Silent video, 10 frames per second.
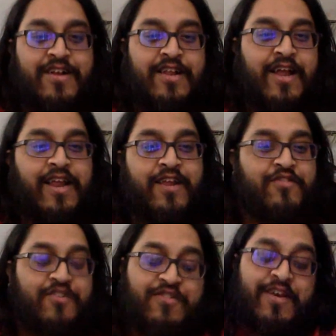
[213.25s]
I was
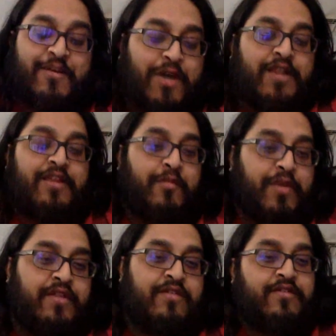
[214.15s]
just like, well, I
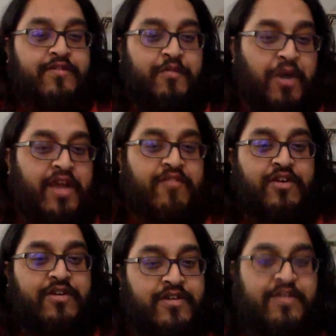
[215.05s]
mean,
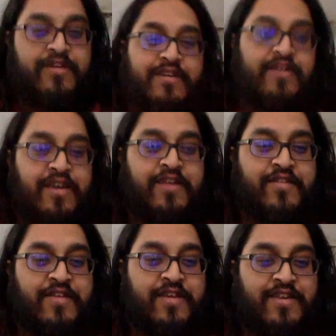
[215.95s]
whatever.
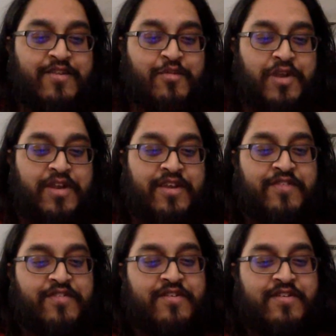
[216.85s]
It is what it is.